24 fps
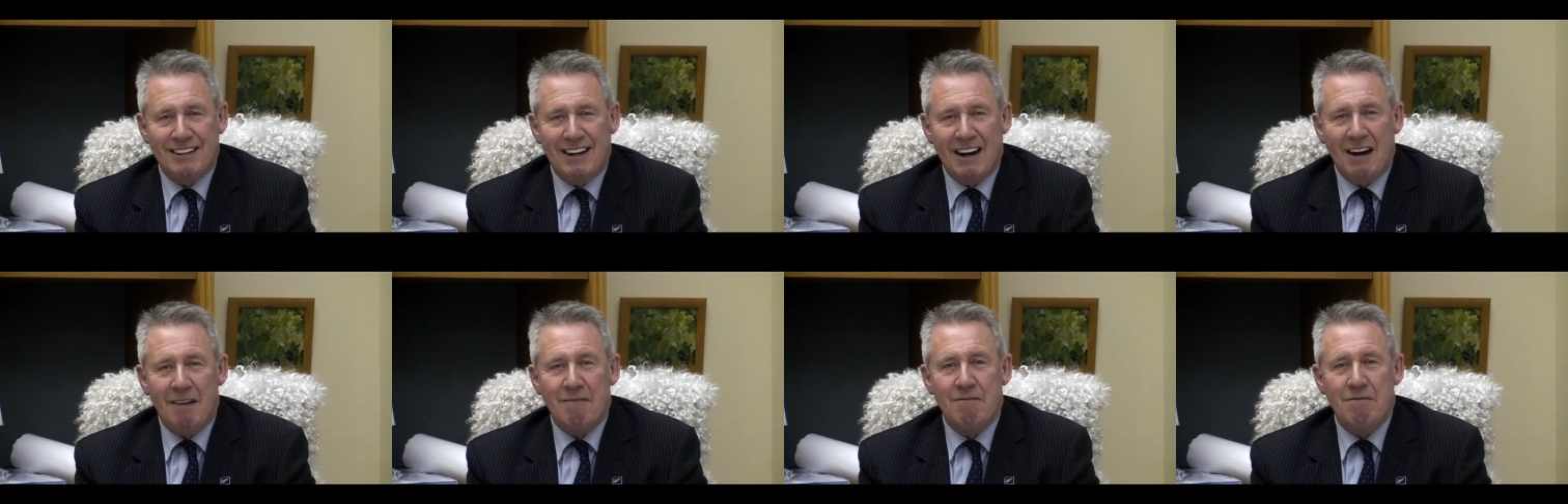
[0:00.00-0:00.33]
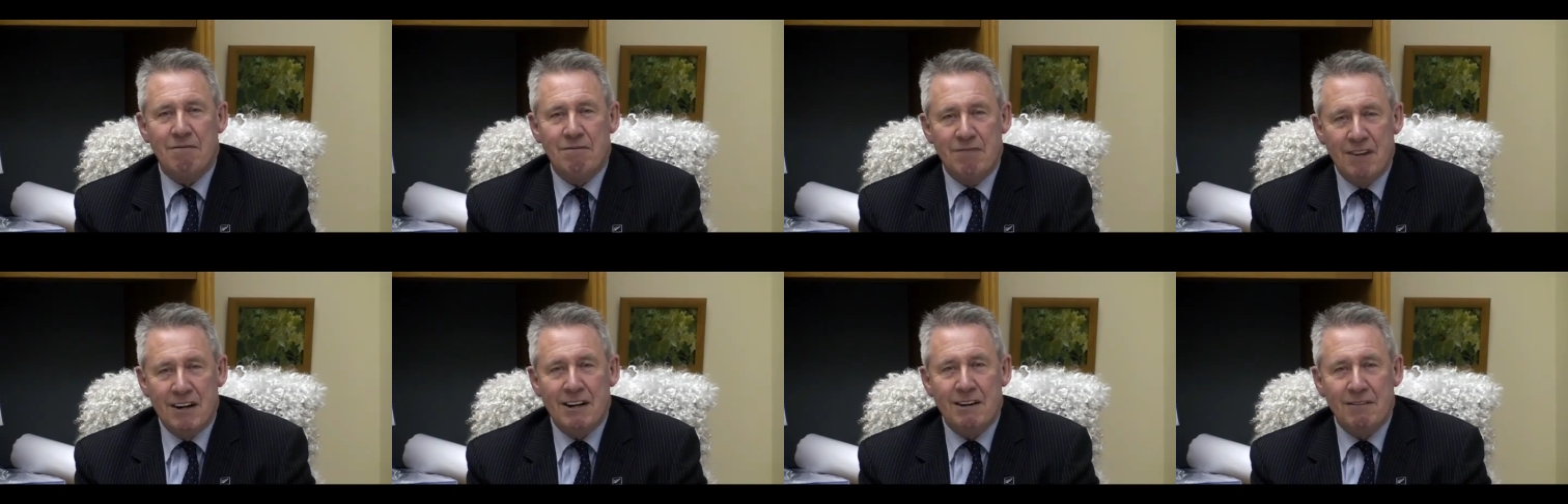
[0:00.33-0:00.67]

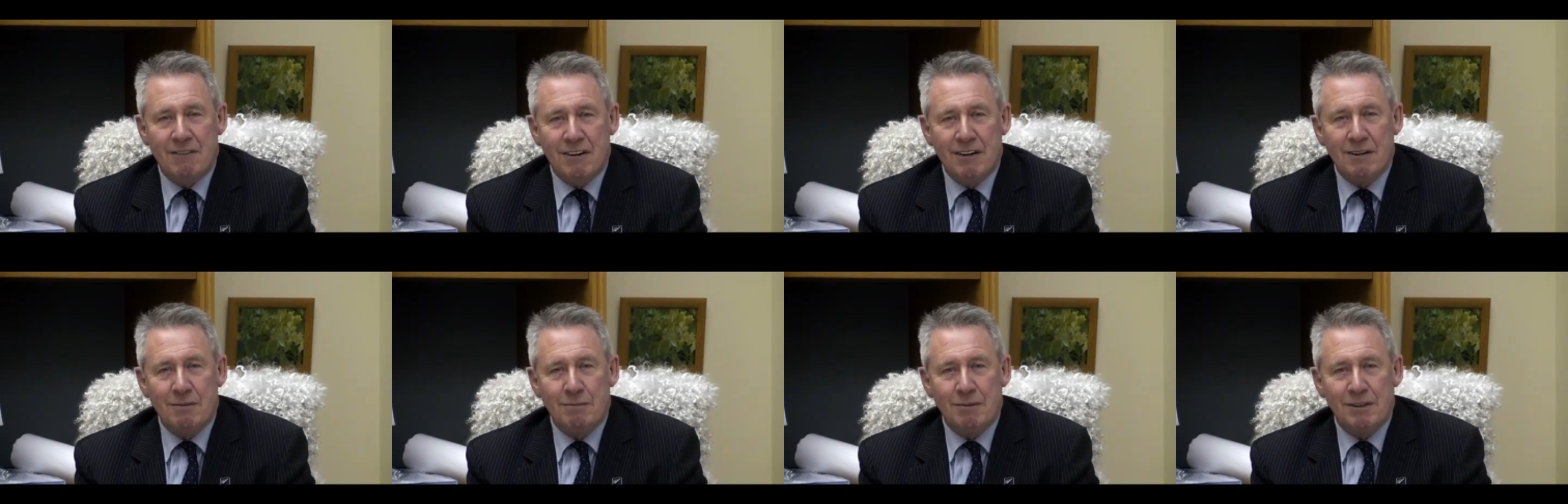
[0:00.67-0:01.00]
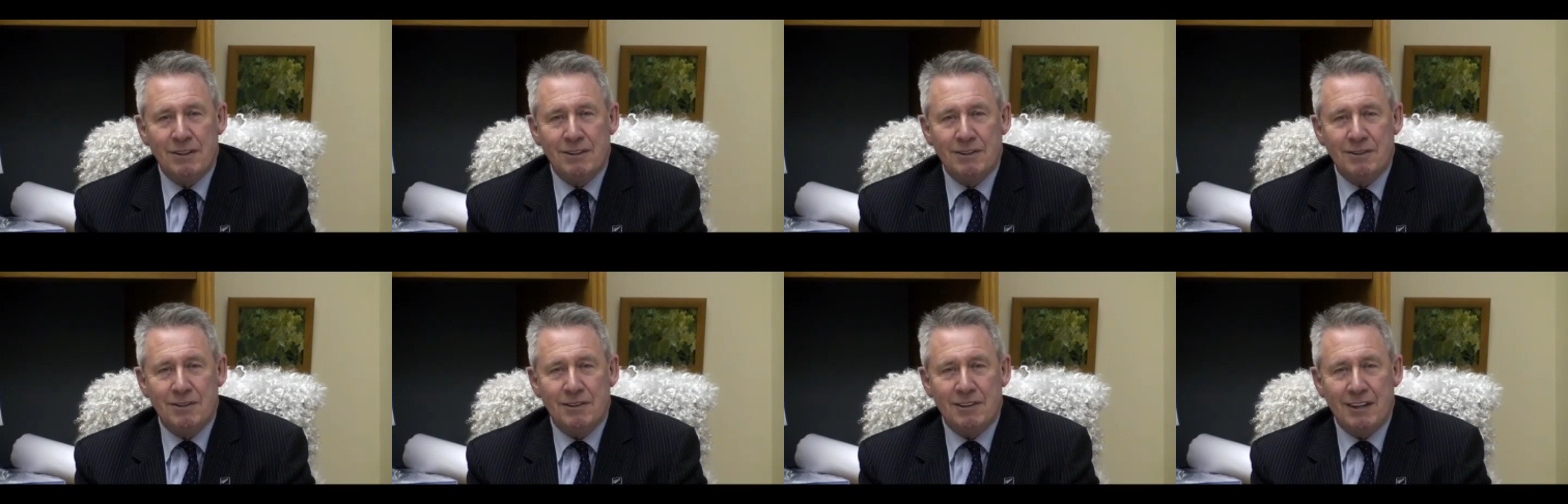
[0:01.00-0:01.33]
I'm very, very
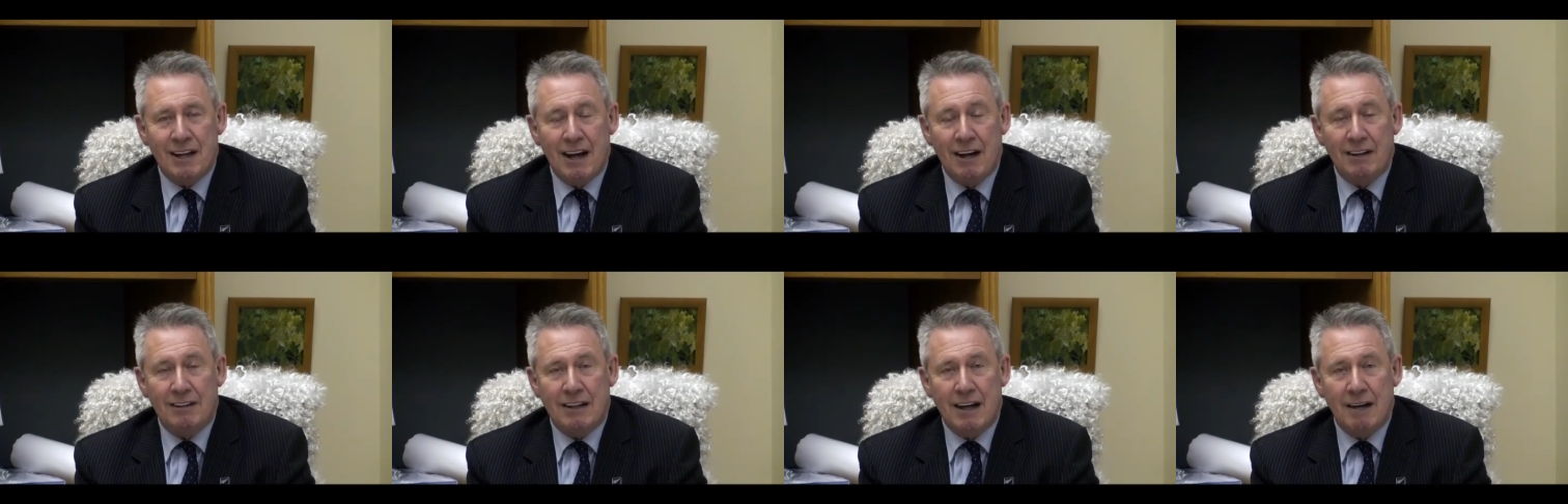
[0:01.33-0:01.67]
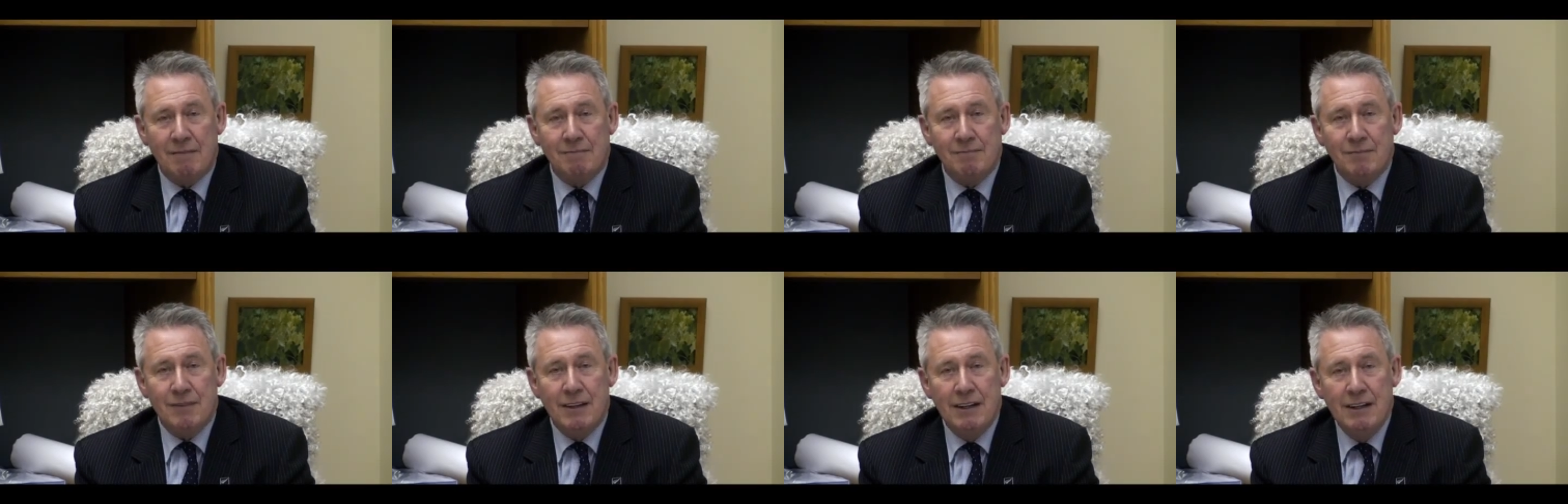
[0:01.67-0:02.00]
pleased with the
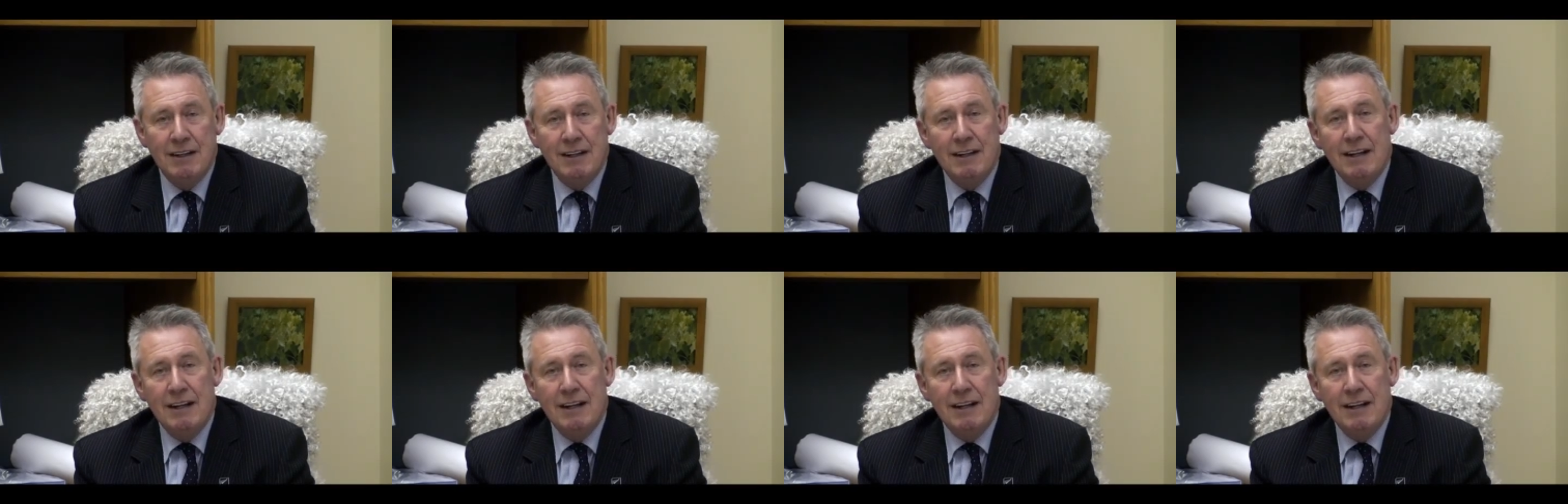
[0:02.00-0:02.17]
outcome